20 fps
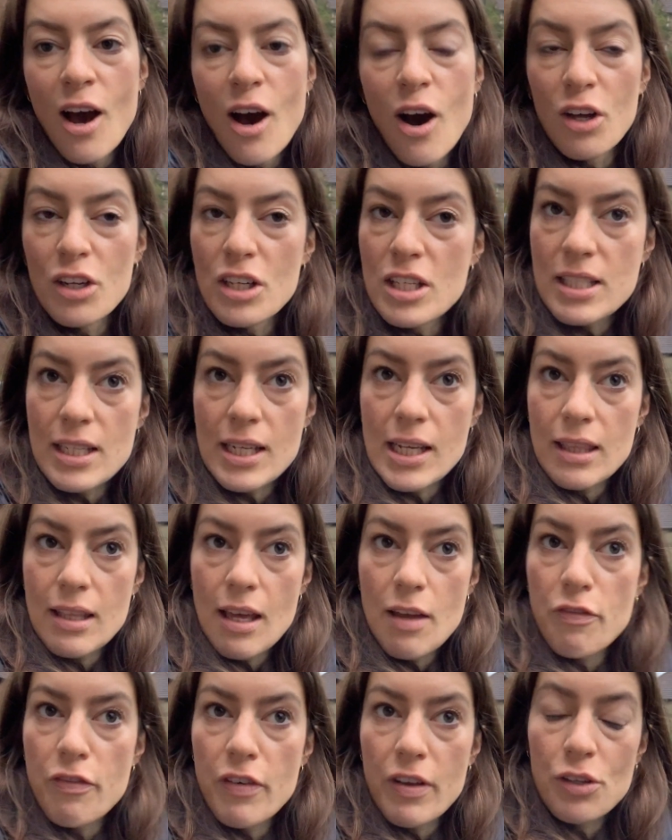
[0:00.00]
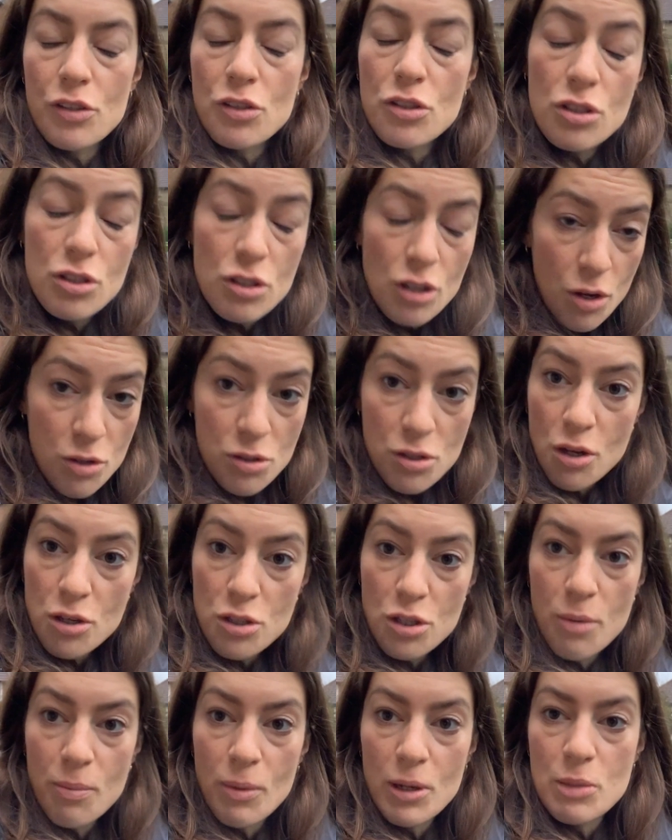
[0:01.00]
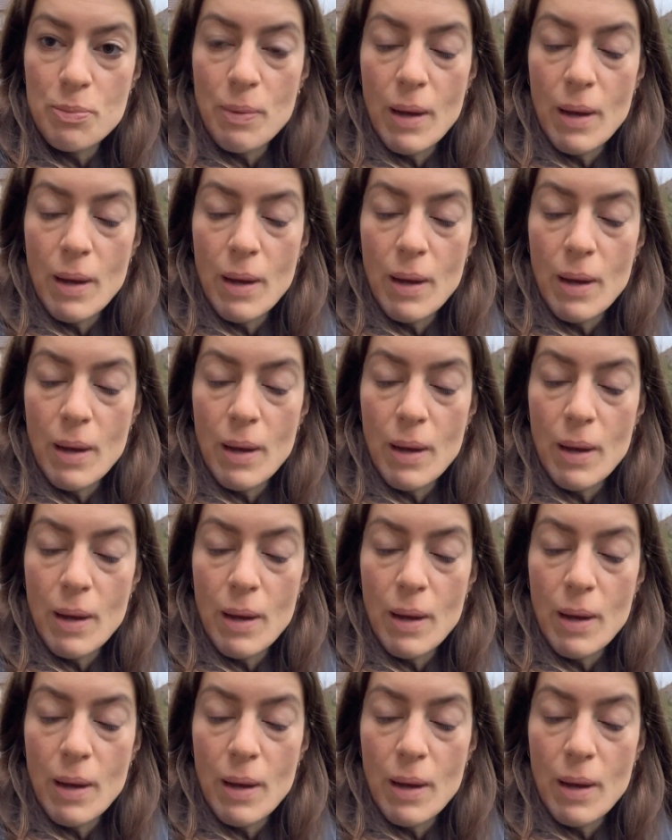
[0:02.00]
honestly they feel so much